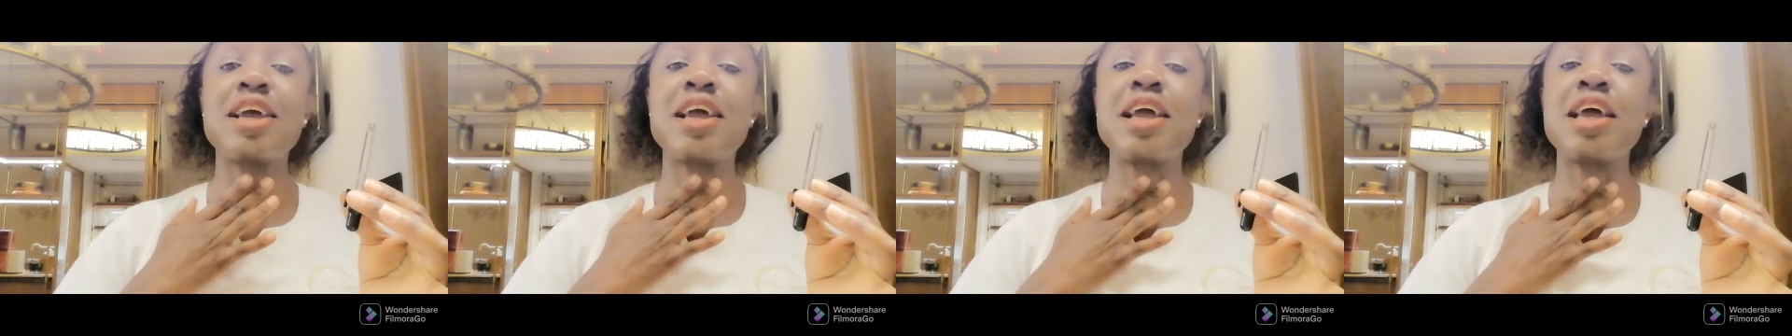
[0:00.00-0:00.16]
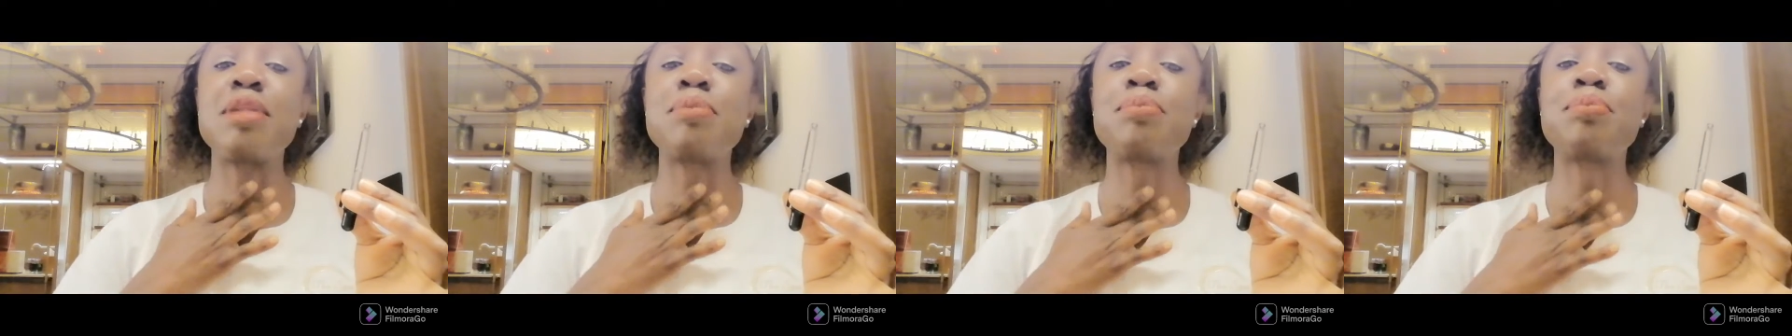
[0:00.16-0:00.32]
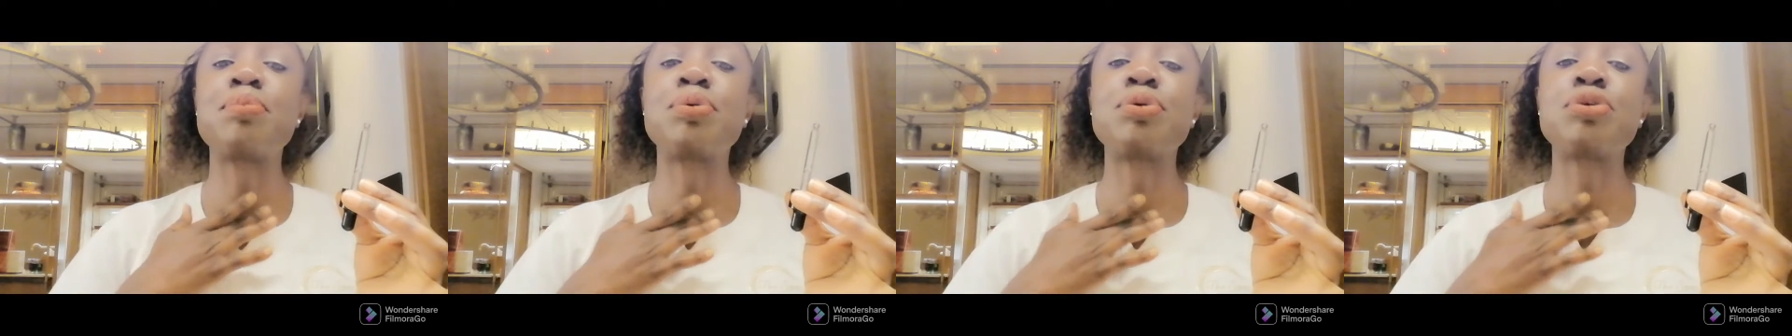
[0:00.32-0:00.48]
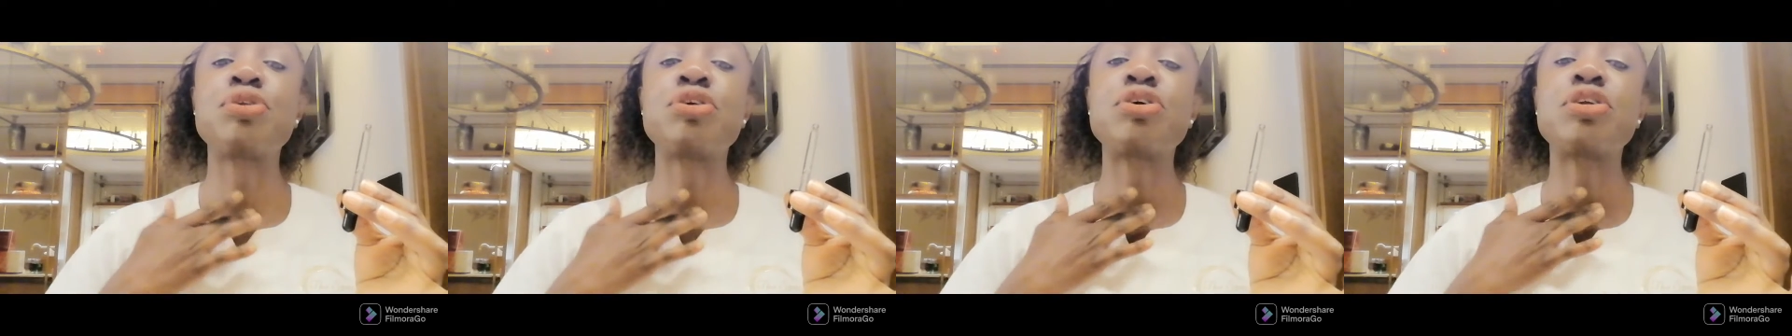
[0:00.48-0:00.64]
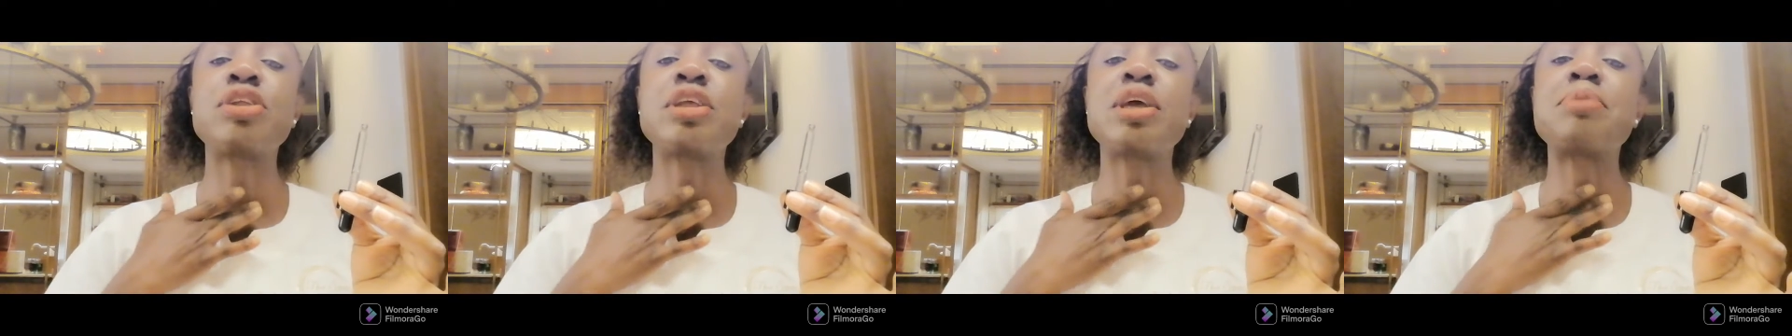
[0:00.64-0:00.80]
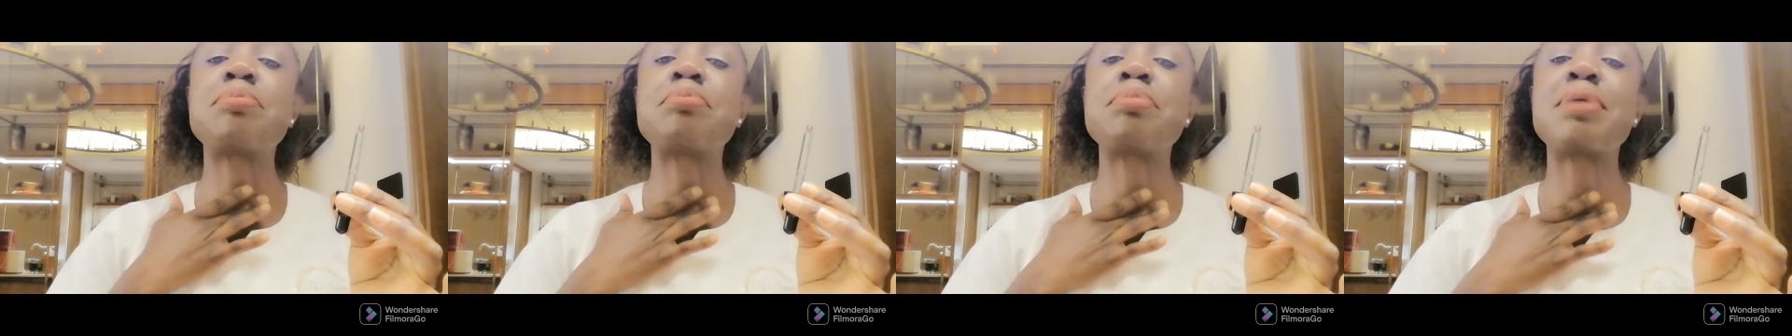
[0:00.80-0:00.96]
and put
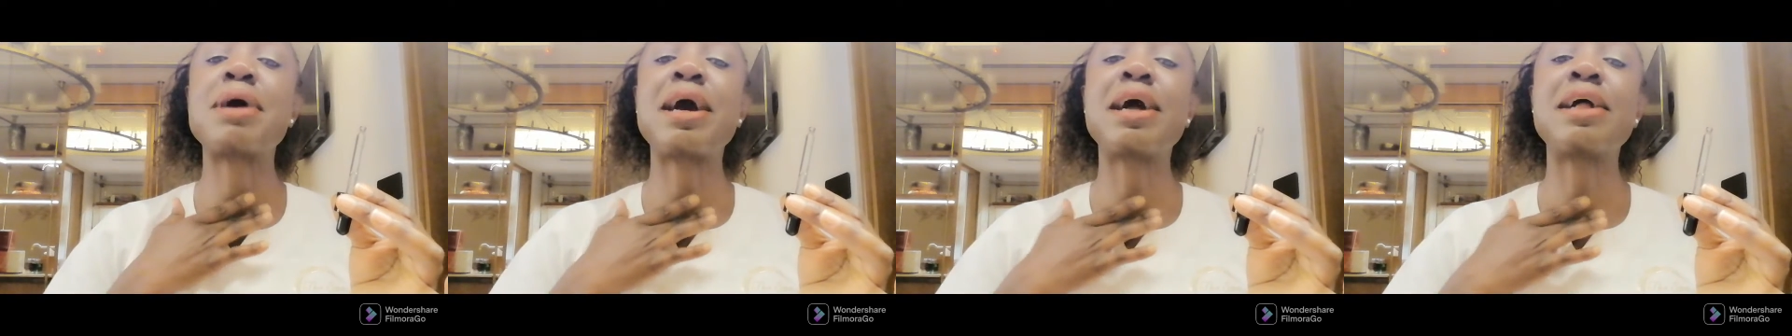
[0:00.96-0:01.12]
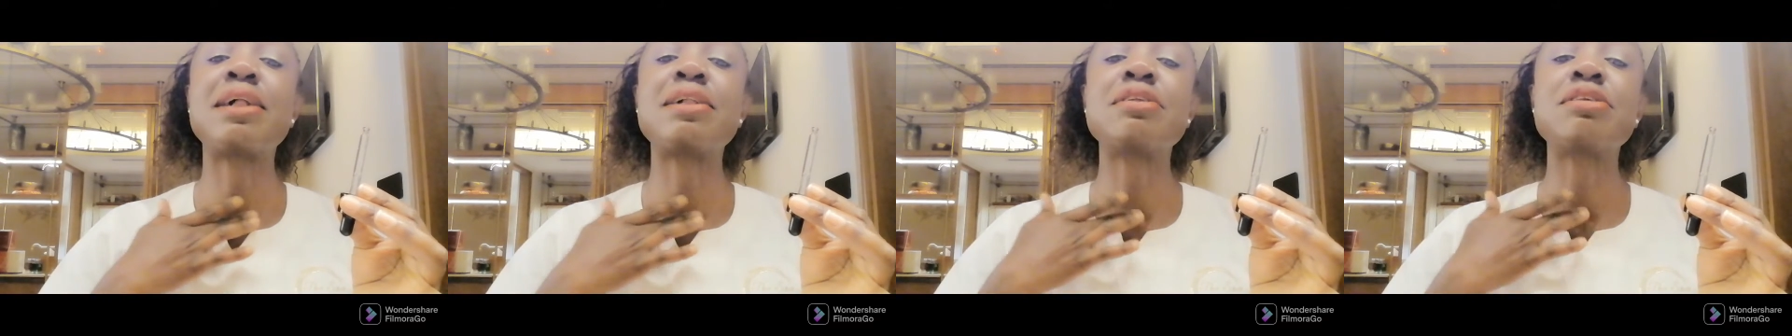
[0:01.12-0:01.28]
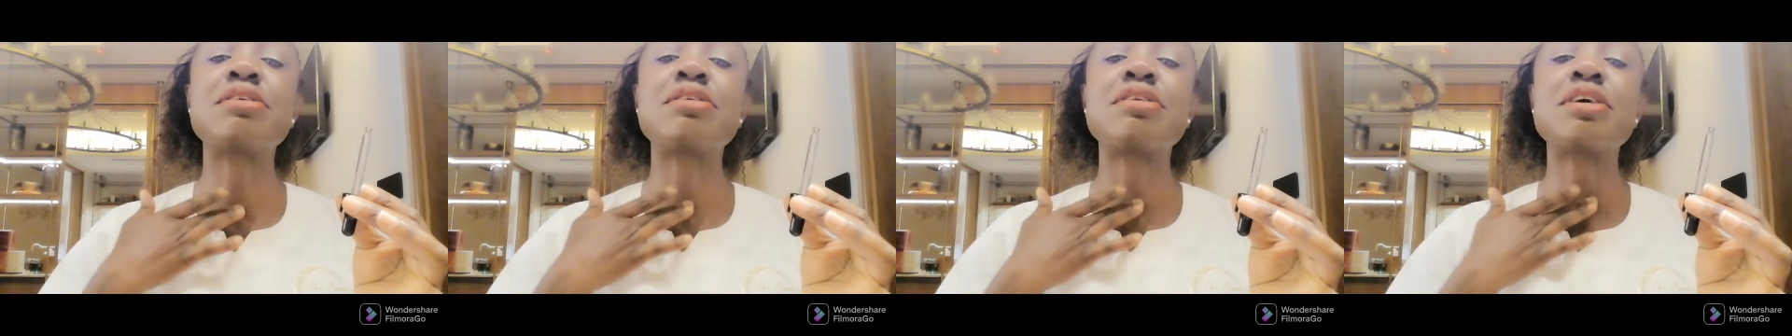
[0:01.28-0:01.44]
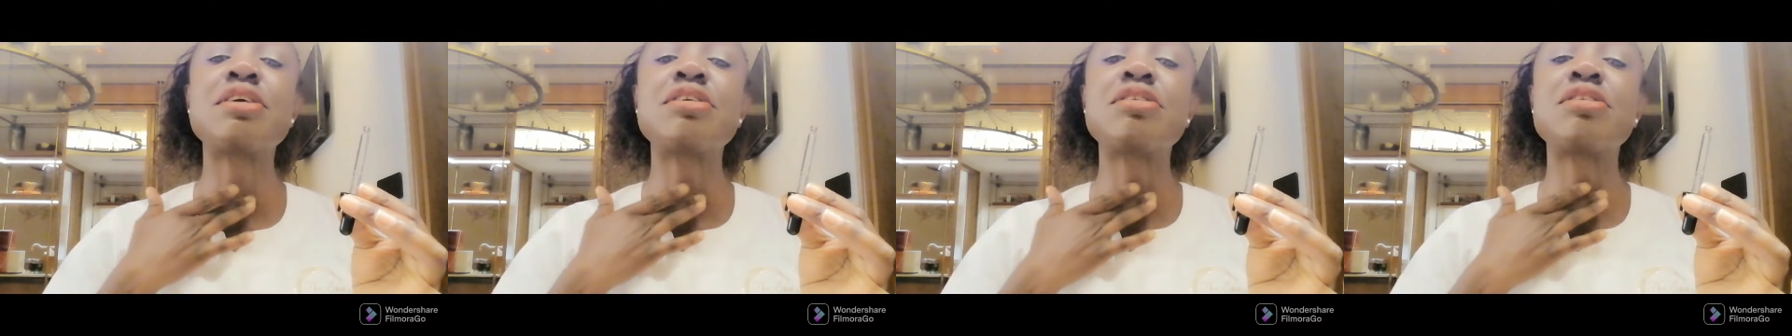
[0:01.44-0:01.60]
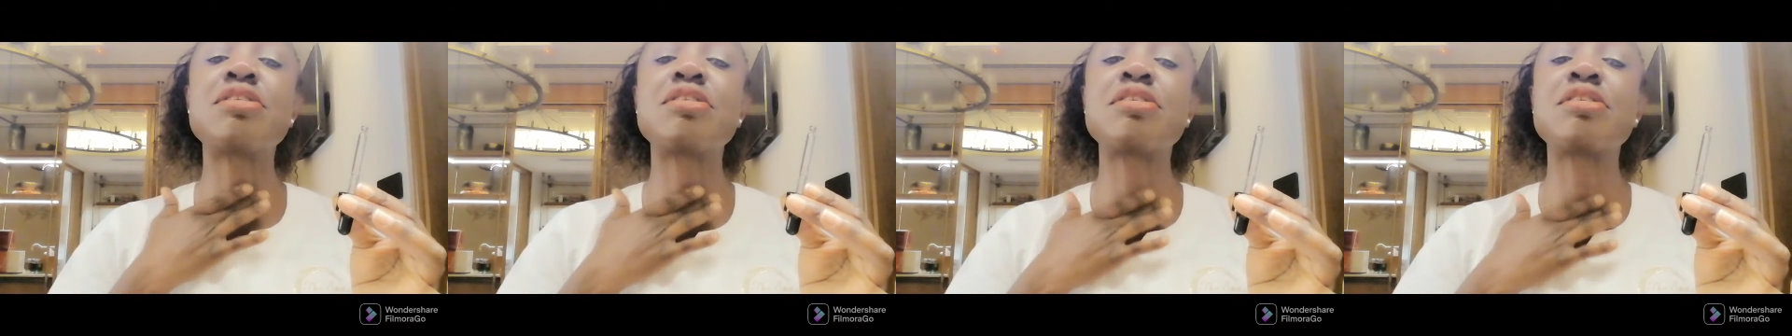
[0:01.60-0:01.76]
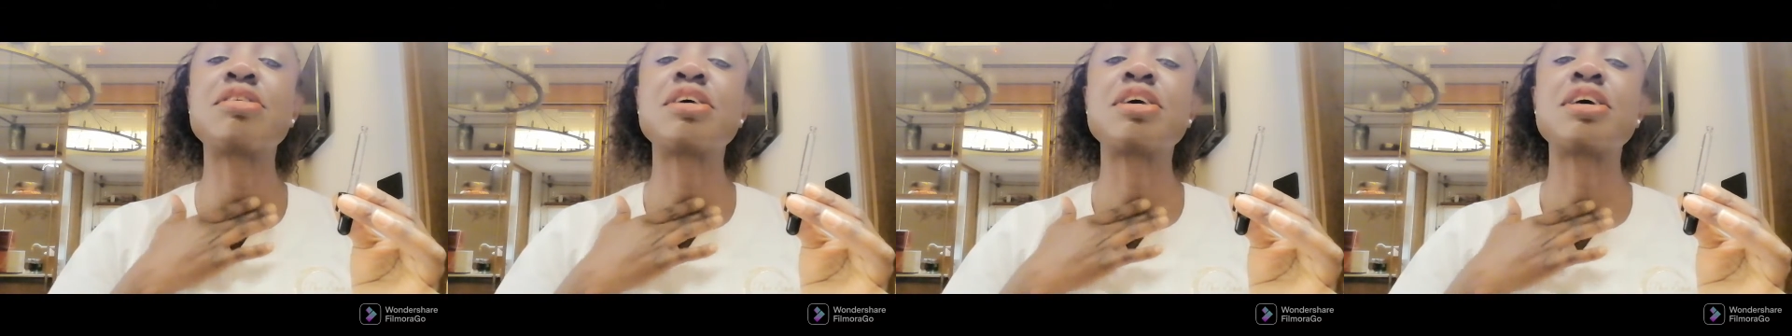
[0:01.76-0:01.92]
on your
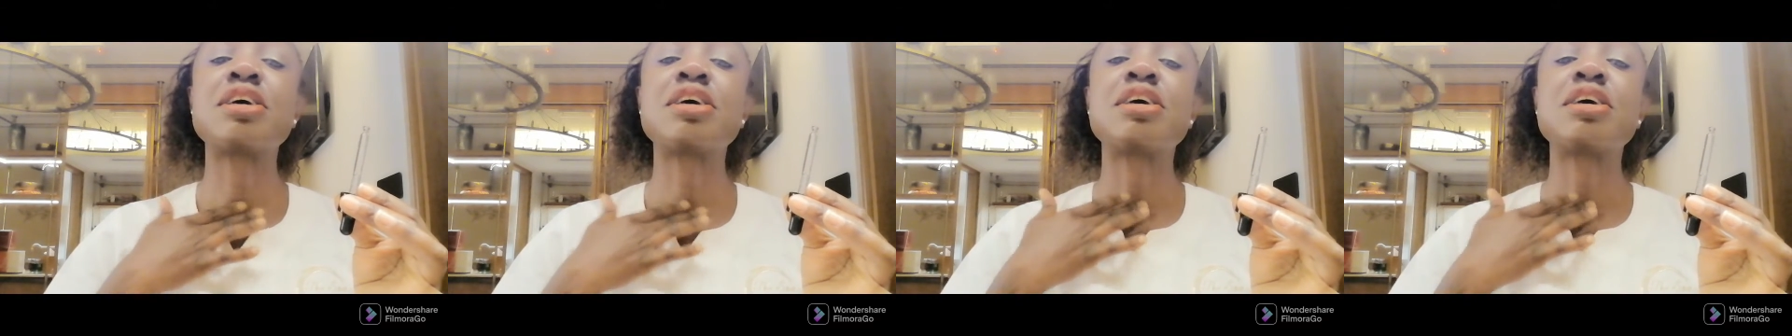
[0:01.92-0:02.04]
pulses